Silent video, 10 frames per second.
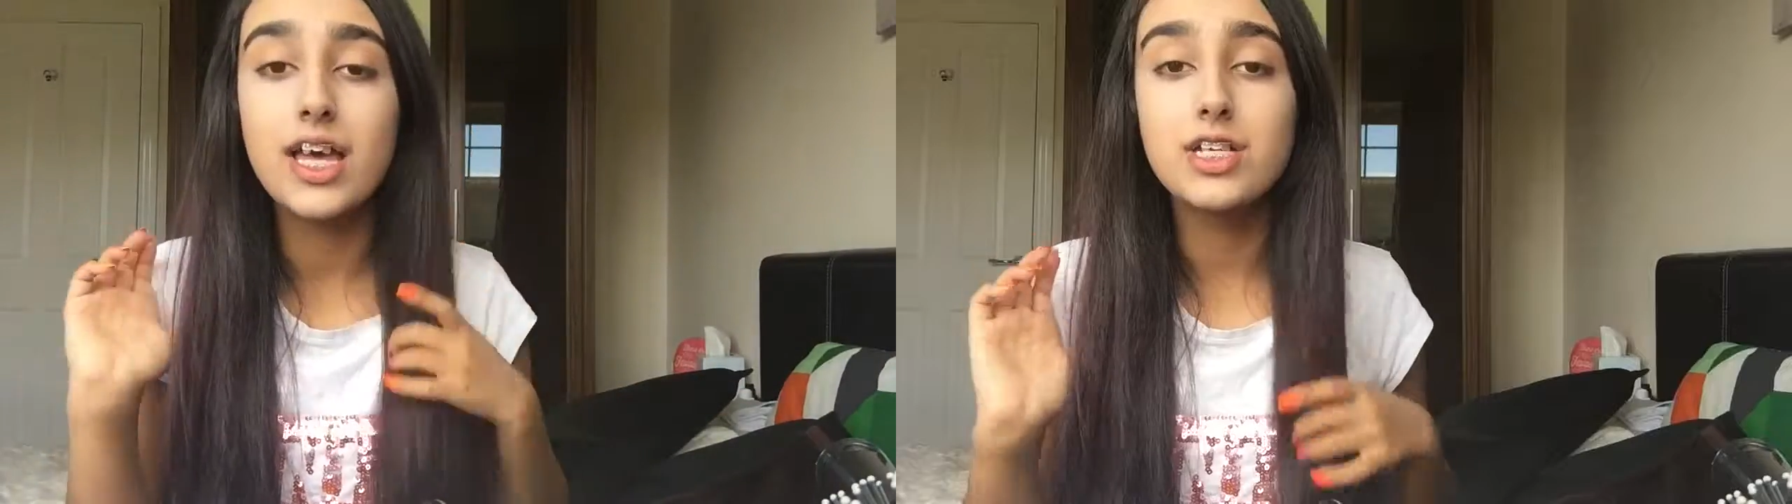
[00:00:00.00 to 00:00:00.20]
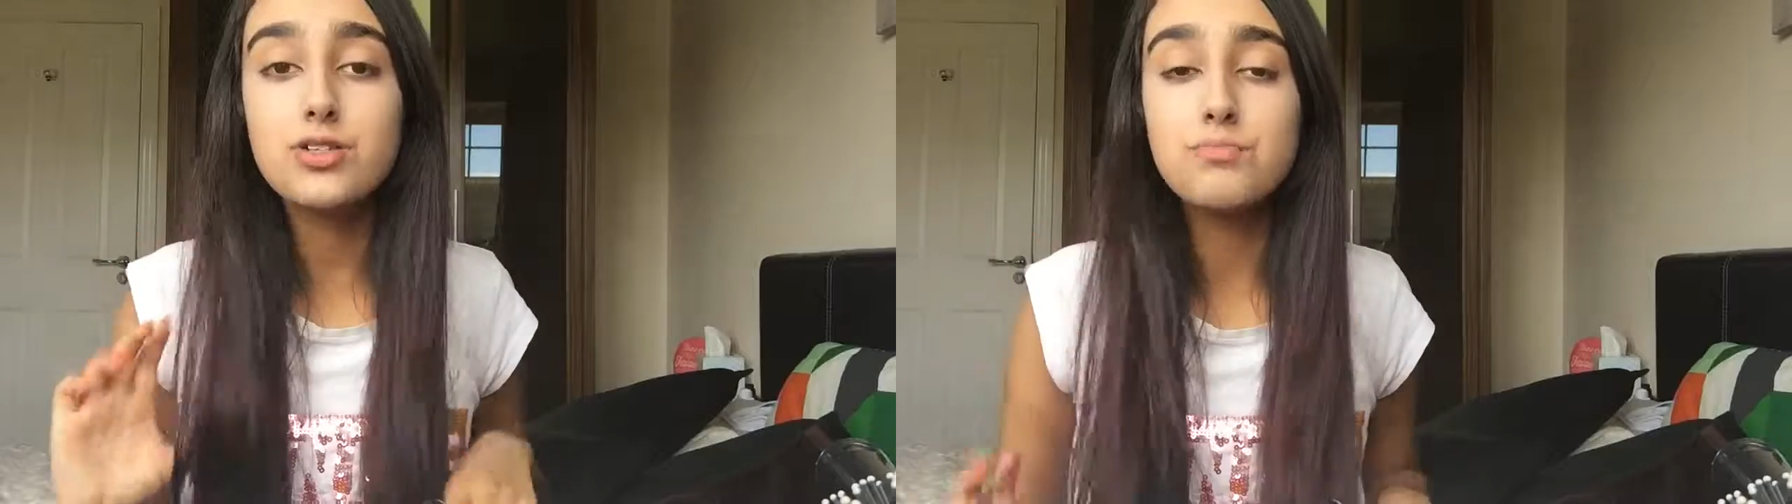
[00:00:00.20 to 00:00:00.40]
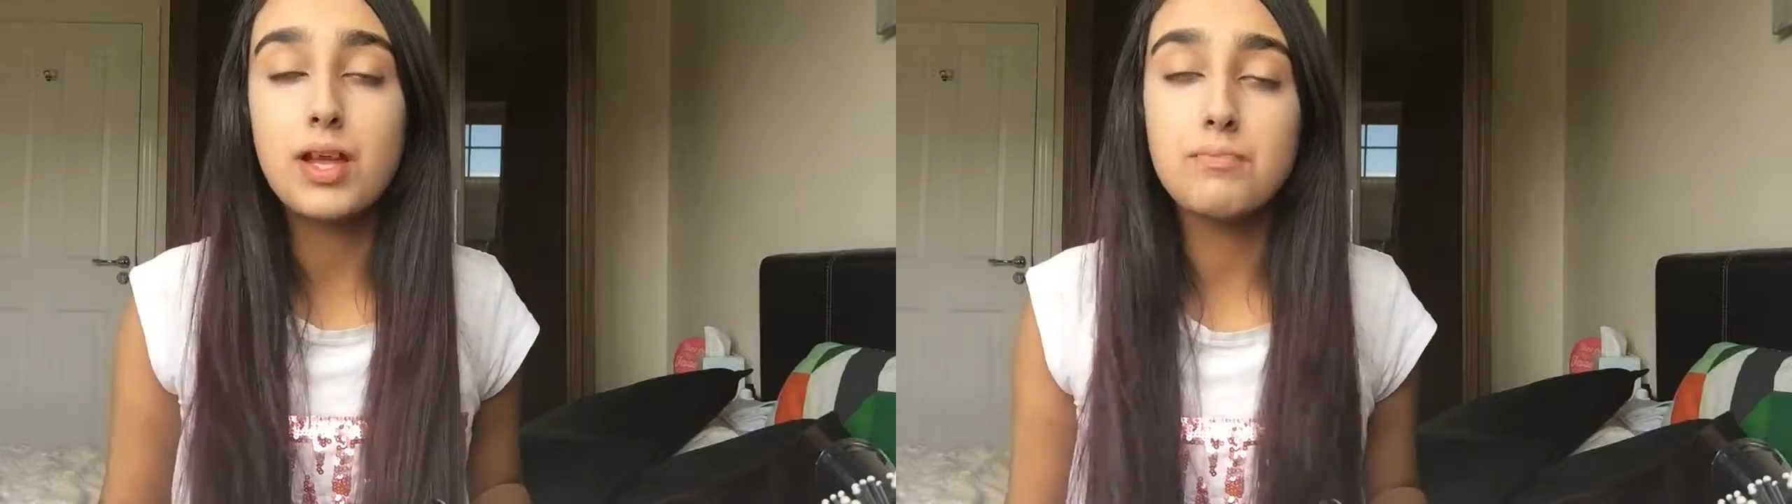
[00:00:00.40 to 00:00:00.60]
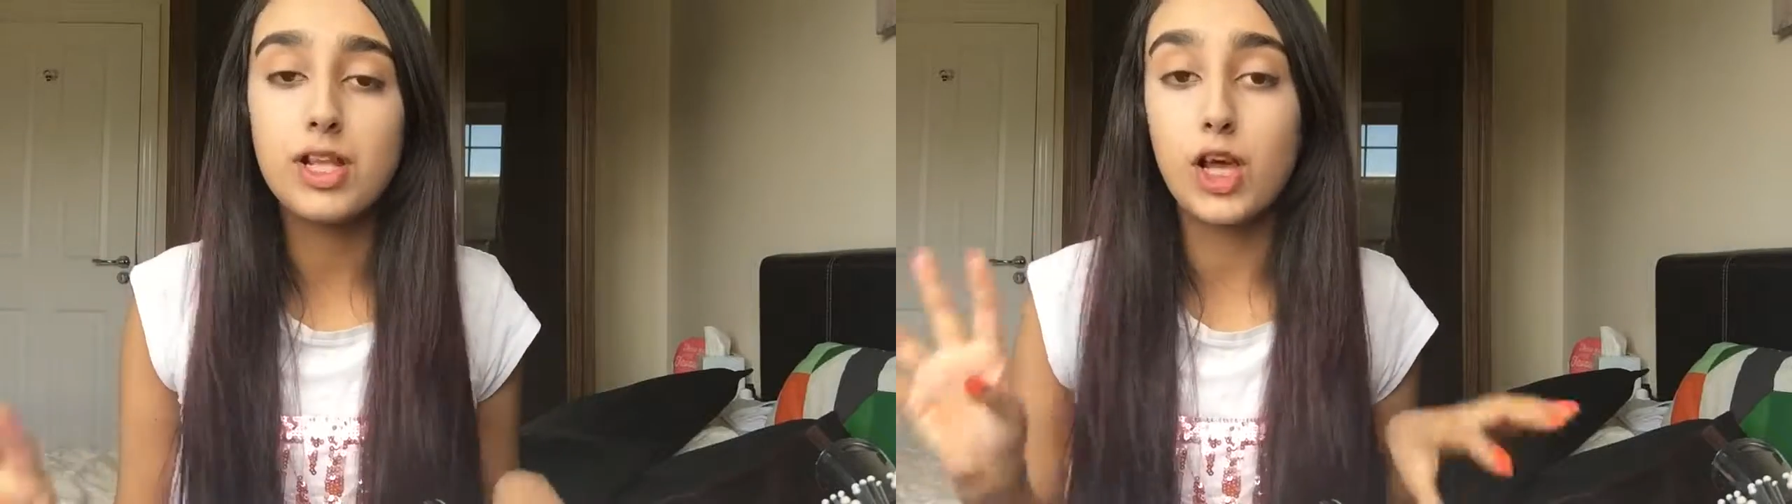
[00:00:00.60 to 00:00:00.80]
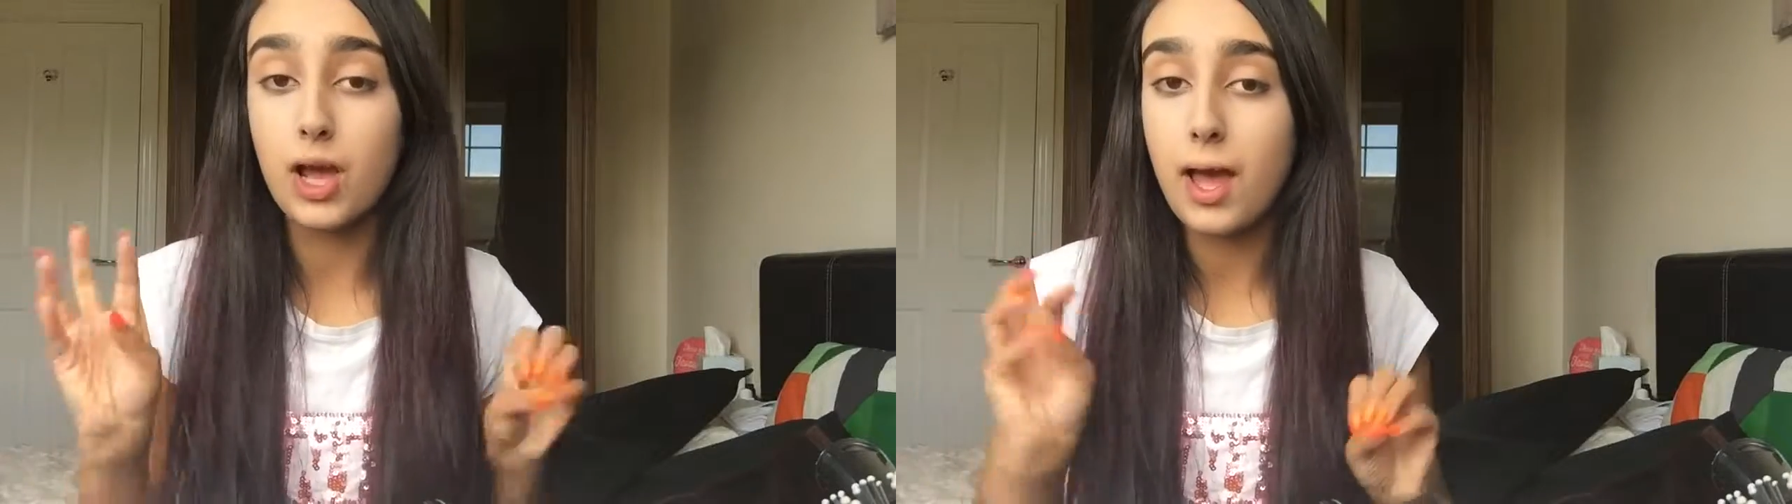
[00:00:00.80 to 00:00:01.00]
just made
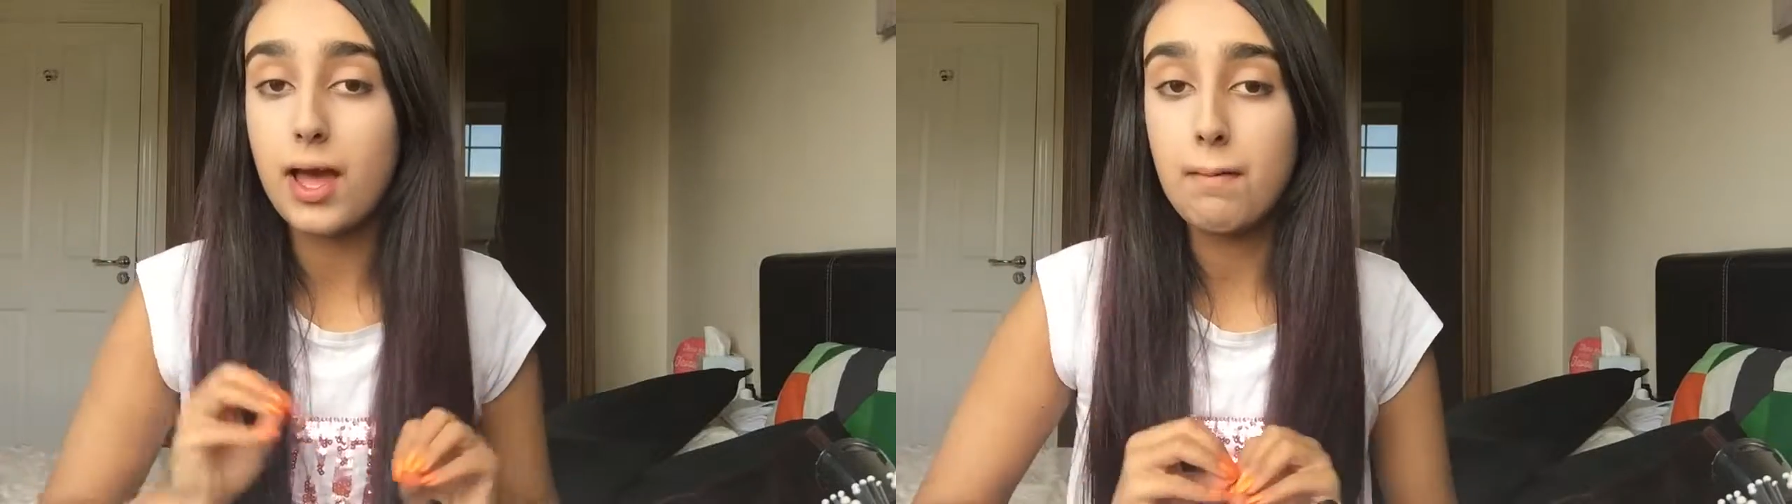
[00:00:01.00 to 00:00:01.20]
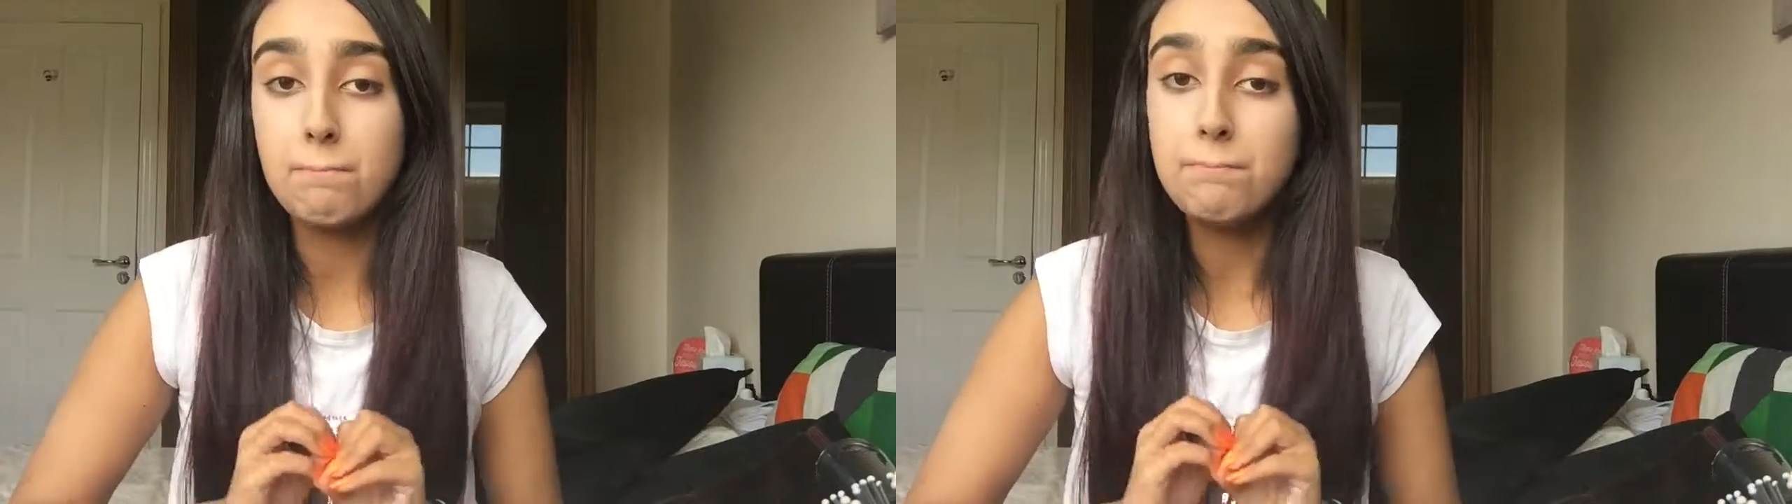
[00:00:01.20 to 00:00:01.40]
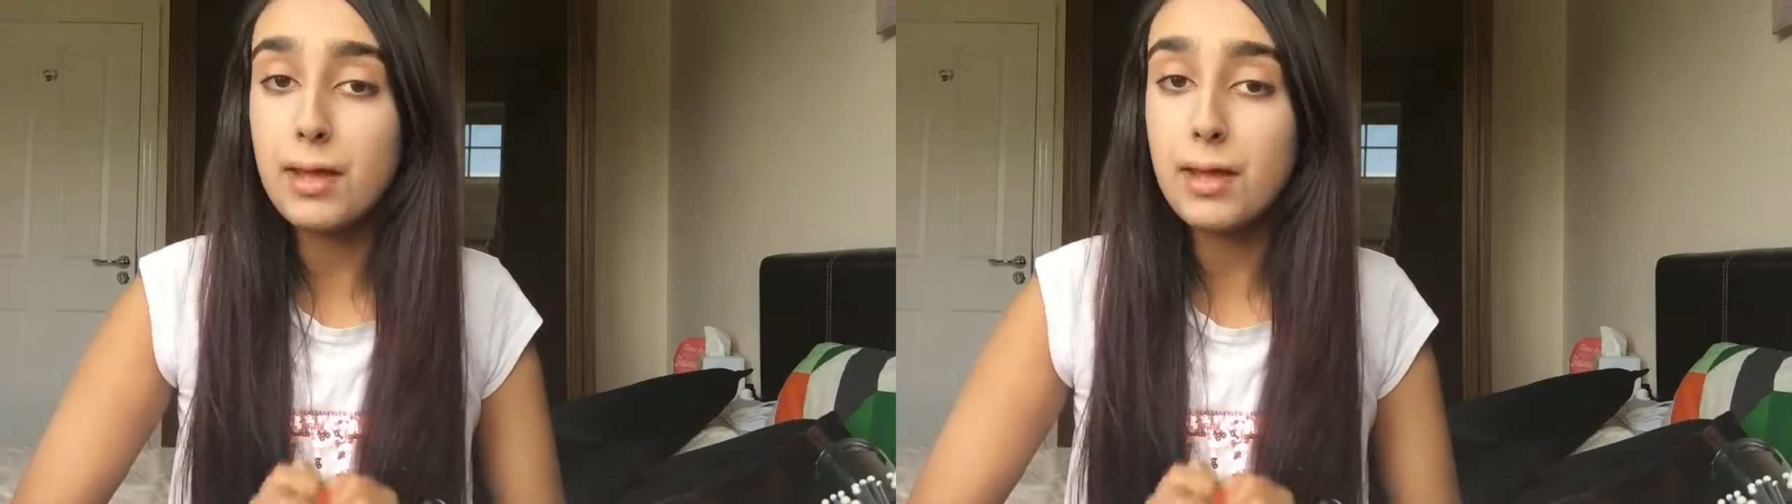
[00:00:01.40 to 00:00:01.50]
me look a